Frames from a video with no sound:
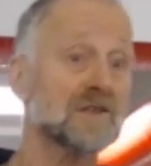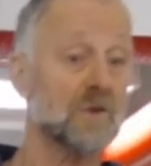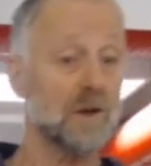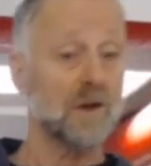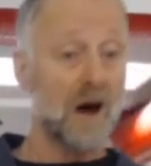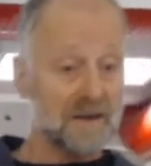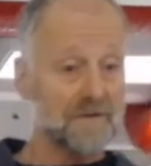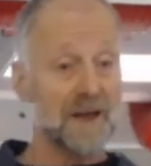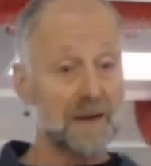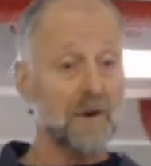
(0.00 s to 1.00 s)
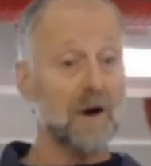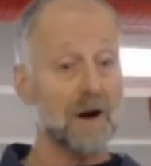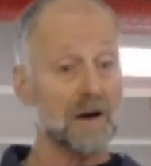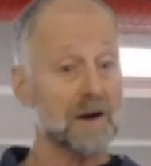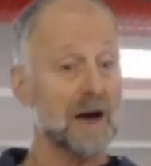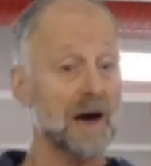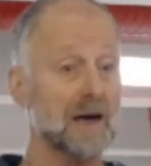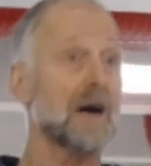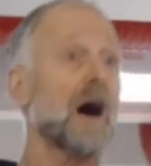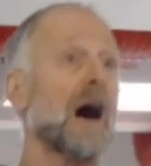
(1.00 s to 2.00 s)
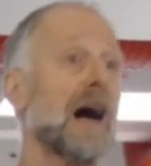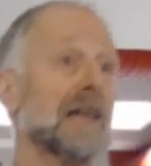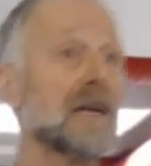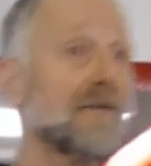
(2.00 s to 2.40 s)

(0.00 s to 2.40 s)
So a lot of them are high